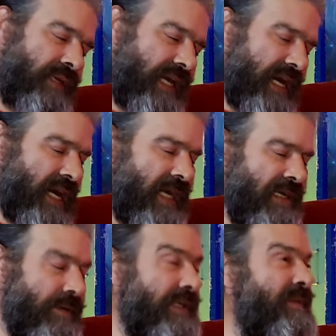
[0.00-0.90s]
Yeah, I
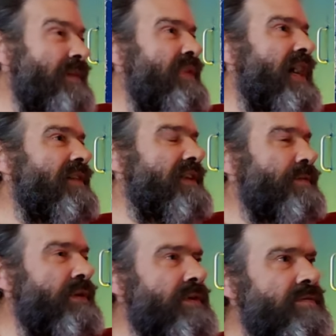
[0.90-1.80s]
know what you mean, but I think
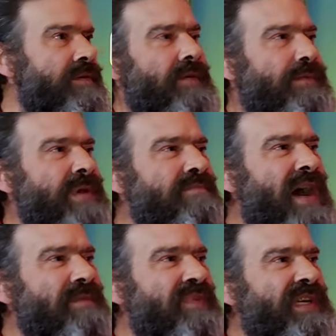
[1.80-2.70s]
we're we
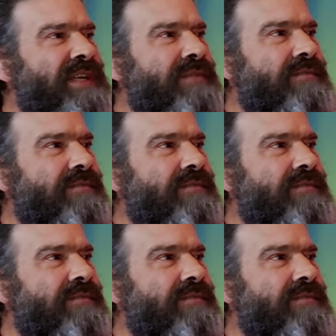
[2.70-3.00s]
might be